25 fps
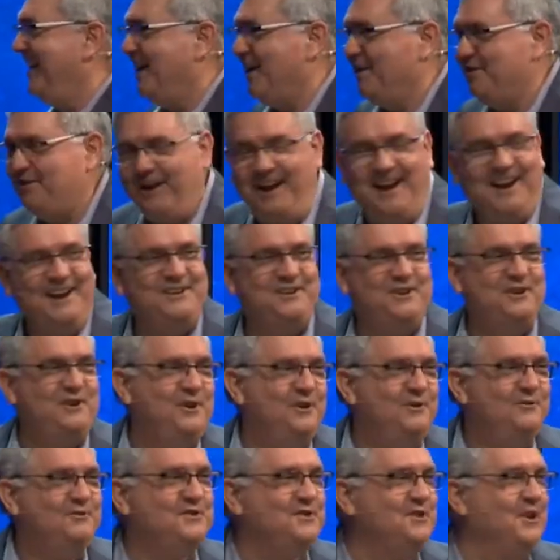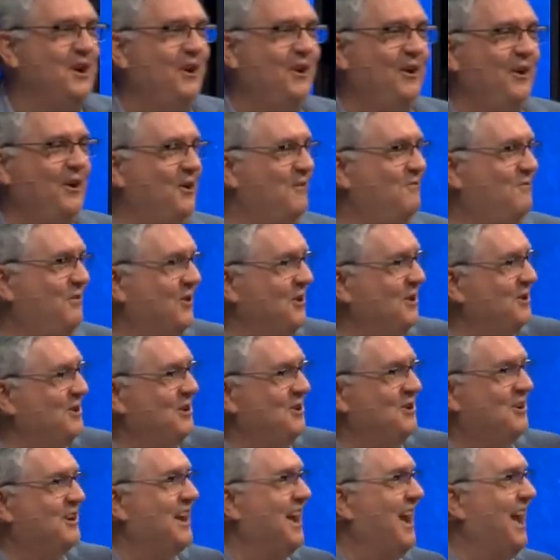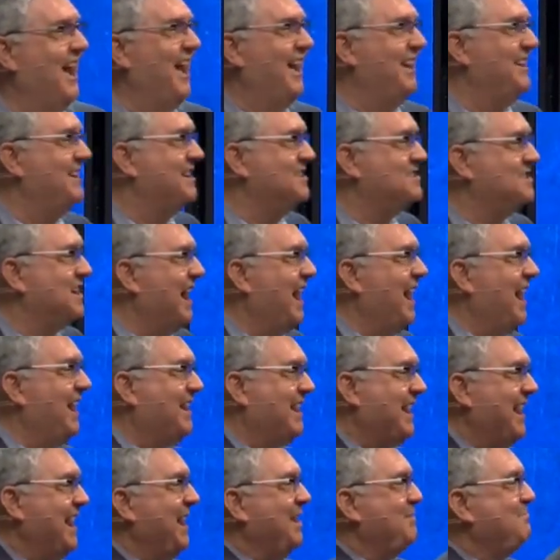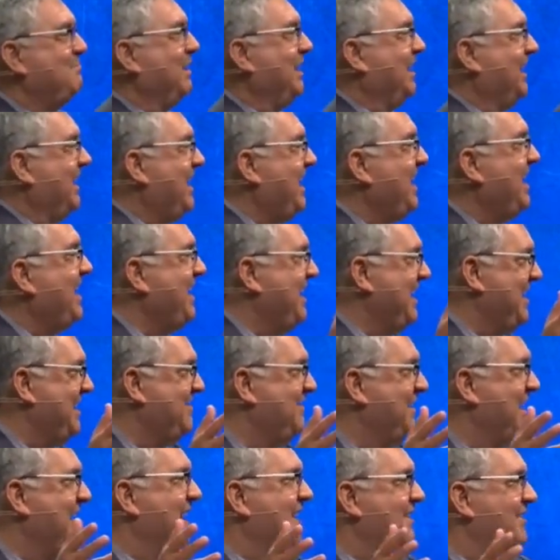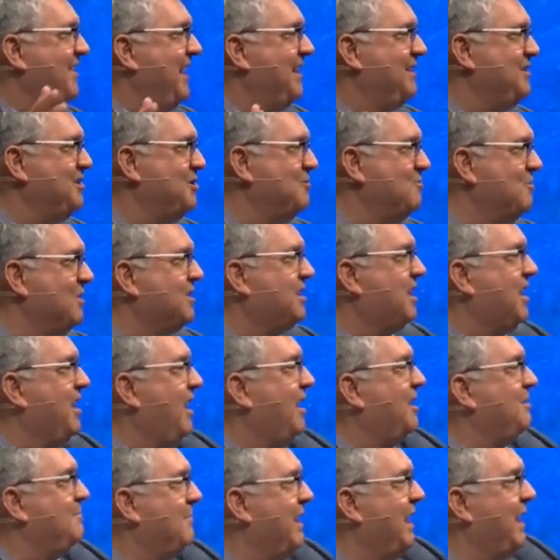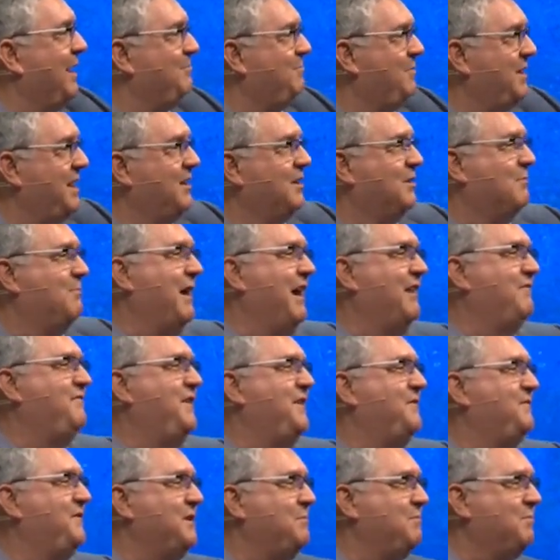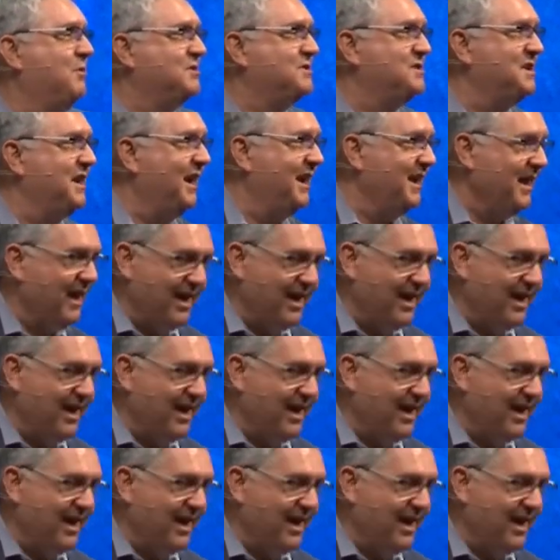Thank you, sir, for your kindness. I can't believe that you would cut my bill by 50%.